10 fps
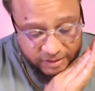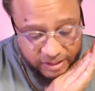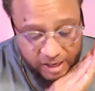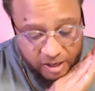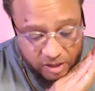
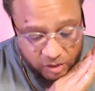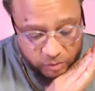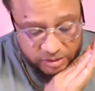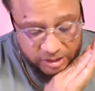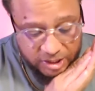young
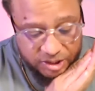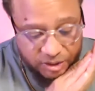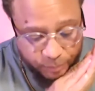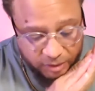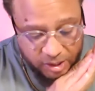goats she
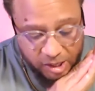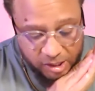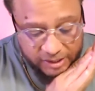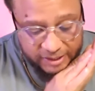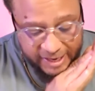put
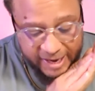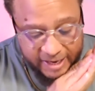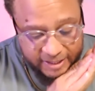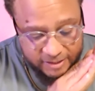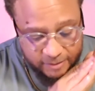on his
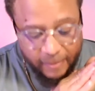hands